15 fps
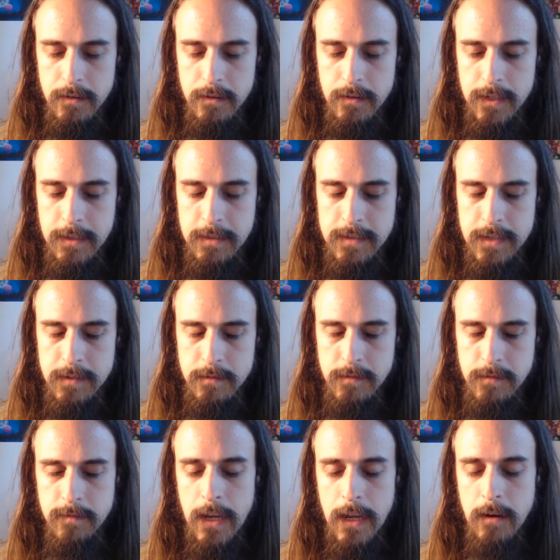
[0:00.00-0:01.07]
And in the center of the
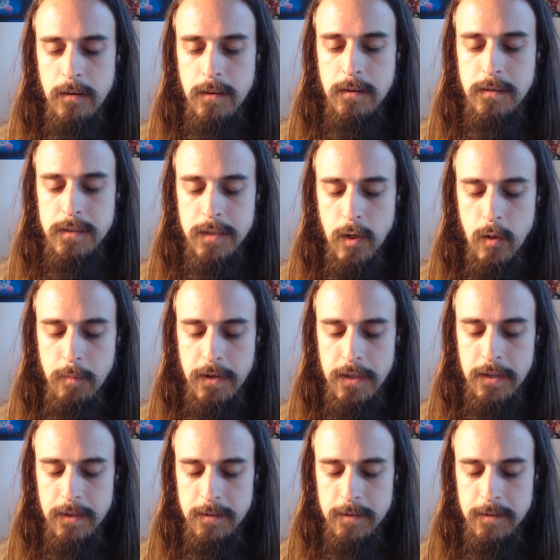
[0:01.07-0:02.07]
flower there is an opening.